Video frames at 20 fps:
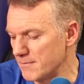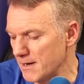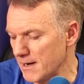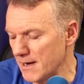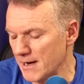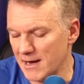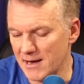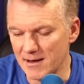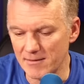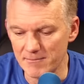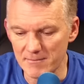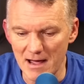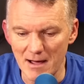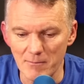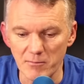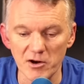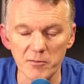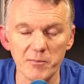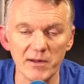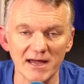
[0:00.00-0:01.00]
Um,
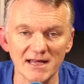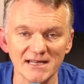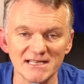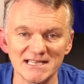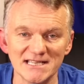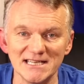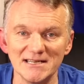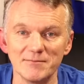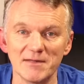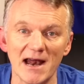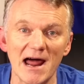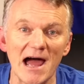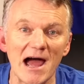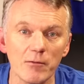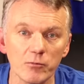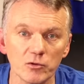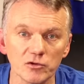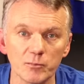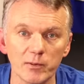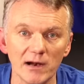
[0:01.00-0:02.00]
I'm going to pick a team that I
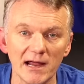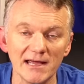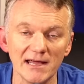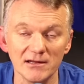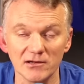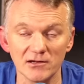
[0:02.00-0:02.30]
would play,